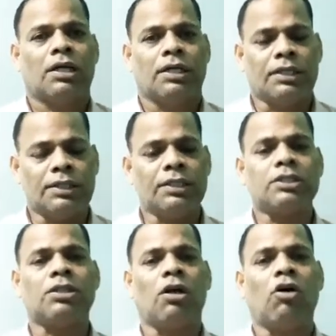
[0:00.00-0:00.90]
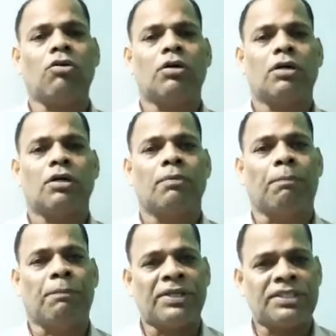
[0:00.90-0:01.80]
In this law,
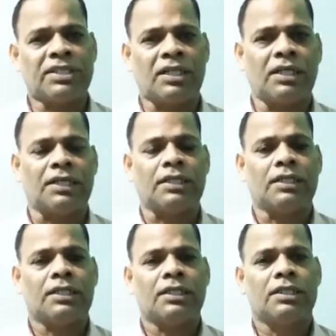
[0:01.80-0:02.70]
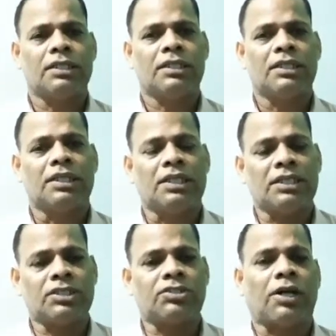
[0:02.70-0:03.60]
basically,
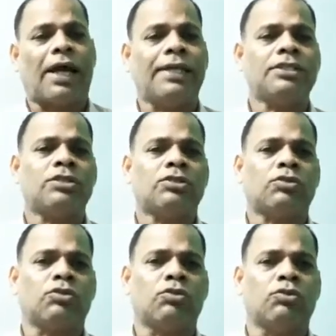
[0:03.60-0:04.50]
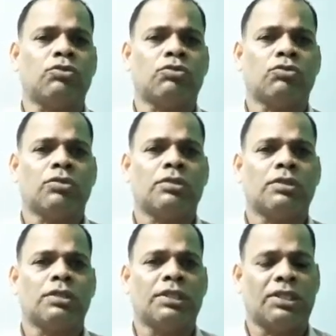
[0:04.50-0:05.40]
he tries to
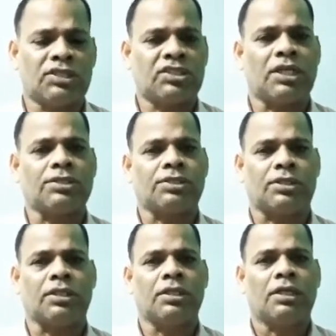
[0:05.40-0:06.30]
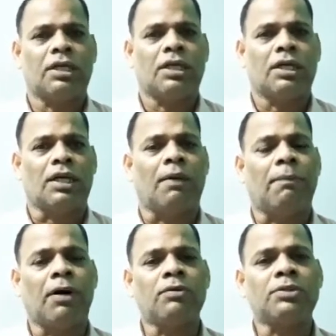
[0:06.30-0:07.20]
discuss
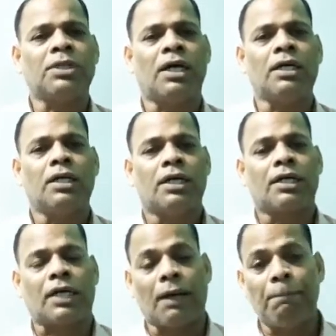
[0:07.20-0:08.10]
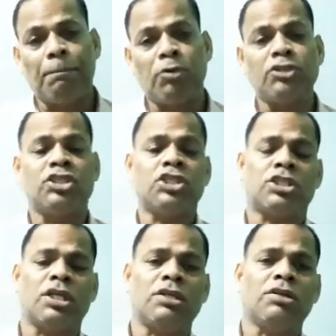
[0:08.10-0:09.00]
about the
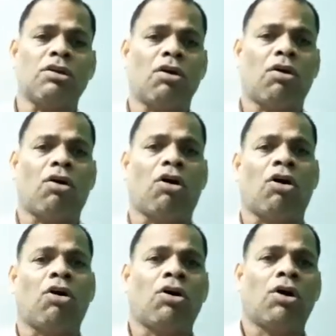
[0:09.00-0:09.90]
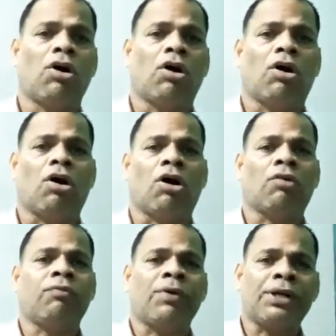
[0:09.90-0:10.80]
composition
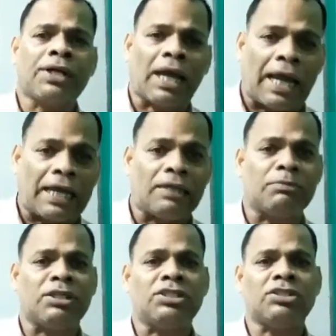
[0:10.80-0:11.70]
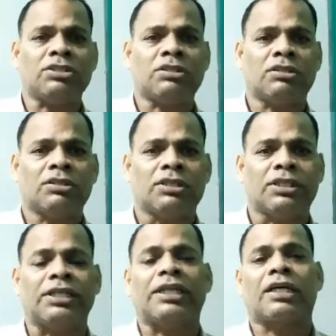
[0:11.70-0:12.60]
of an element
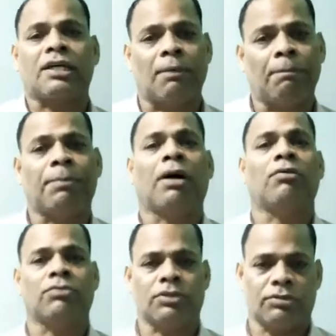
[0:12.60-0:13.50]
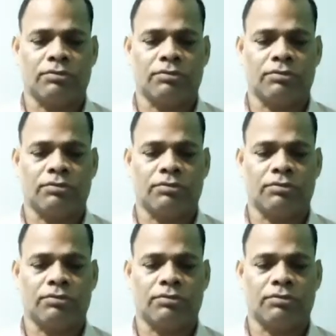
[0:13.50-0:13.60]
in a compound.